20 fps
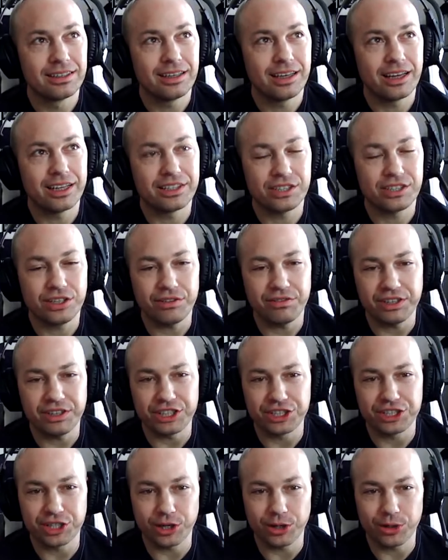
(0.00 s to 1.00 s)

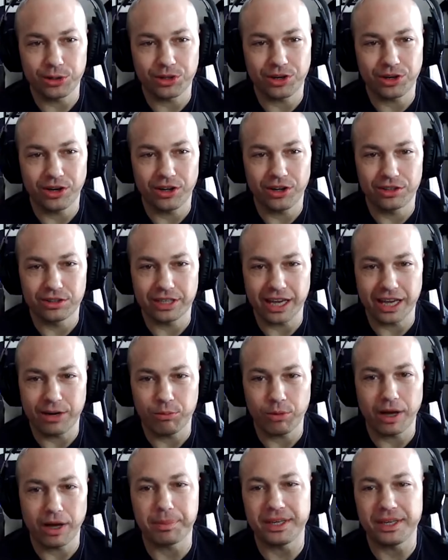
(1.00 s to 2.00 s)
TV show called
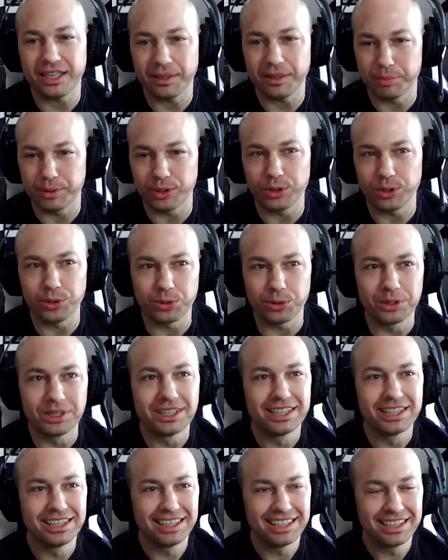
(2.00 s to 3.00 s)
NYPD Blue
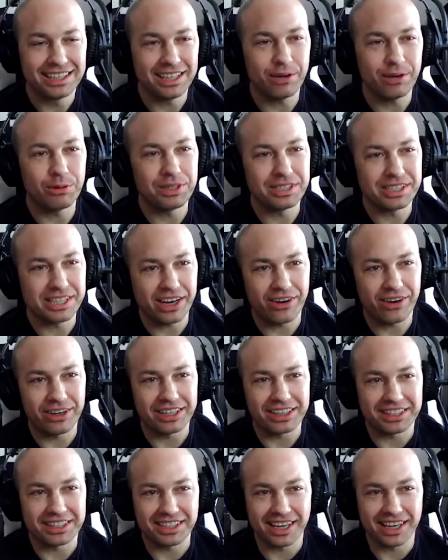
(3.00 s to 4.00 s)
that was airing
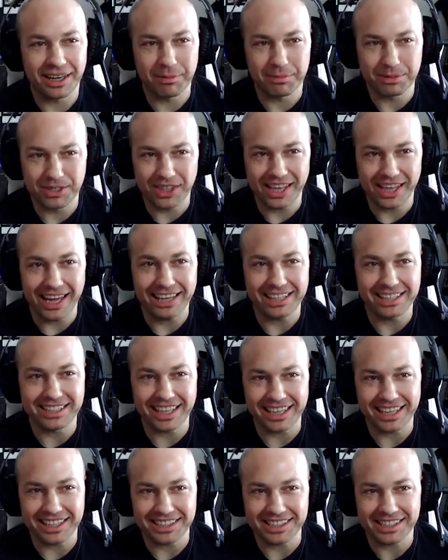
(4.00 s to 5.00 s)
at the time. So that
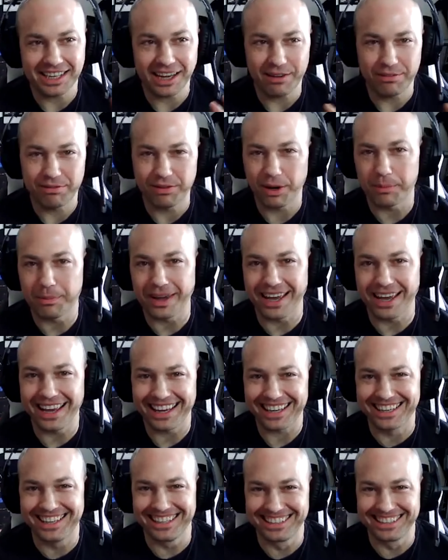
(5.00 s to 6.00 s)
dates how far
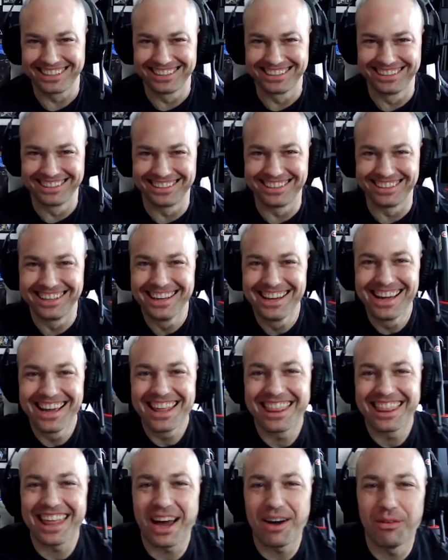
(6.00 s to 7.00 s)
back
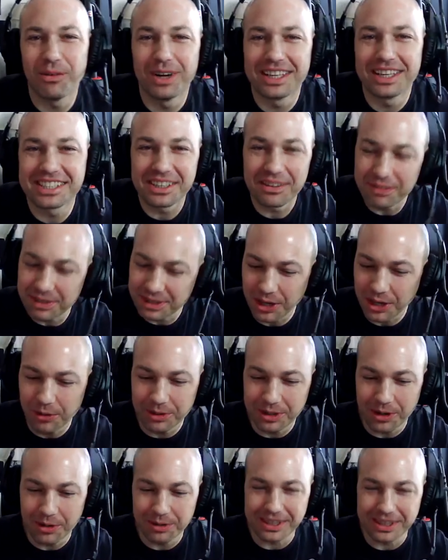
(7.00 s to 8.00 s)
that was. And if you
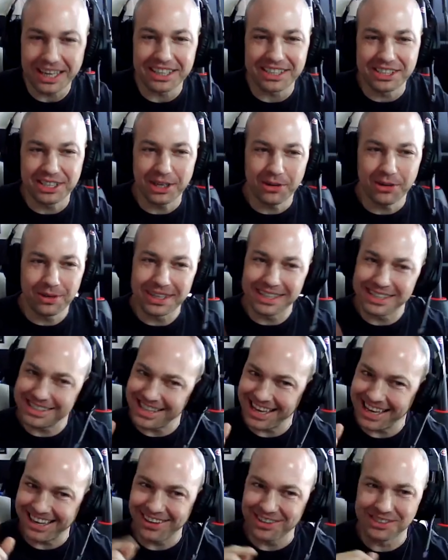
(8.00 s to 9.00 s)
don't know what that show is,
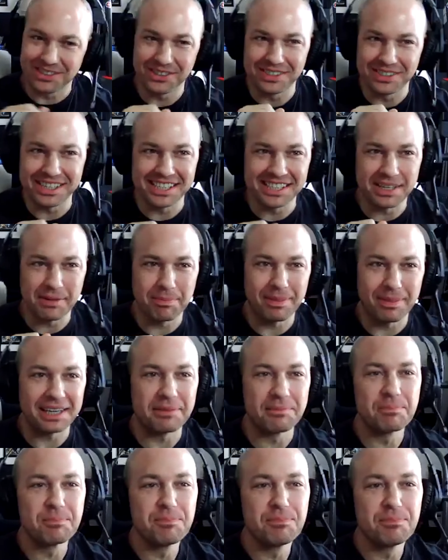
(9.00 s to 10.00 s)
that also says
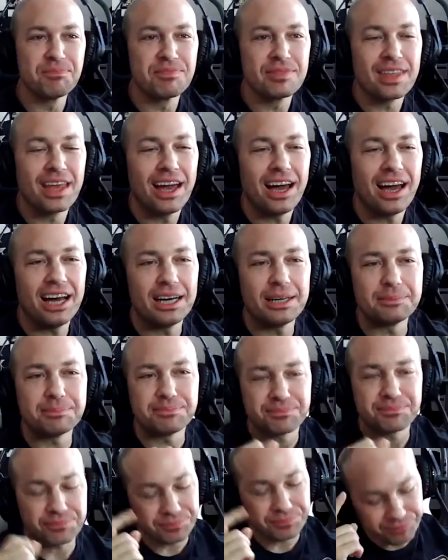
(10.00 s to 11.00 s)
something.
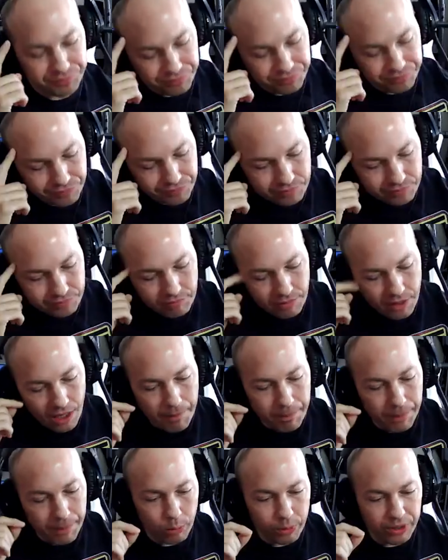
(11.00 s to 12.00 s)
um,
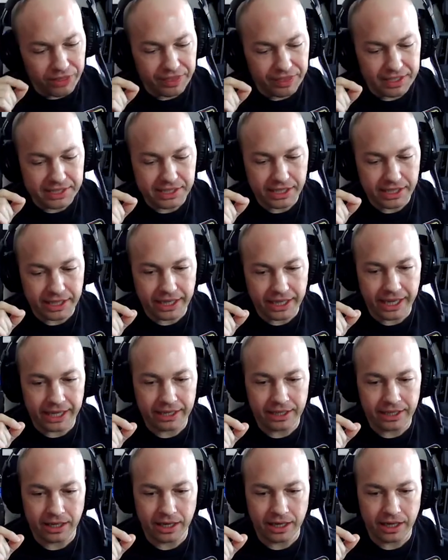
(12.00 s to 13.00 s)
but with this
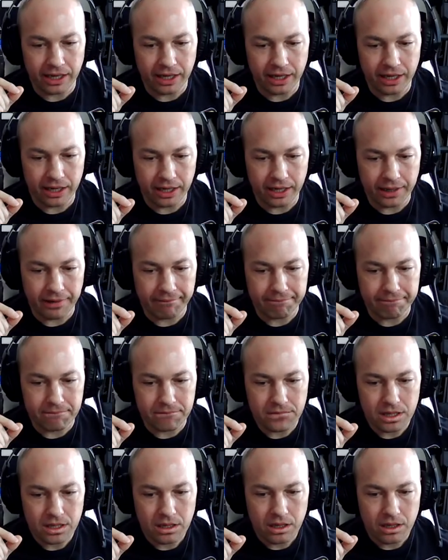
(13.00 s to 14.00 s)
again,
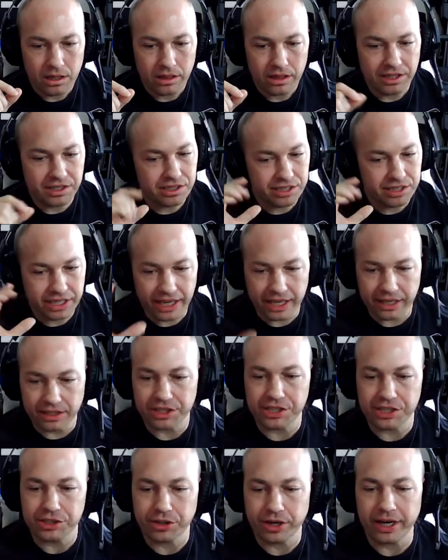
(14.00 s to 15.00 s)
this is again
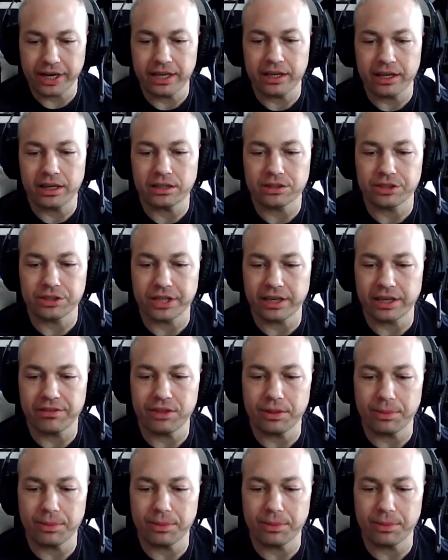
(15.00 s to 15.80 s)
just trying to give you the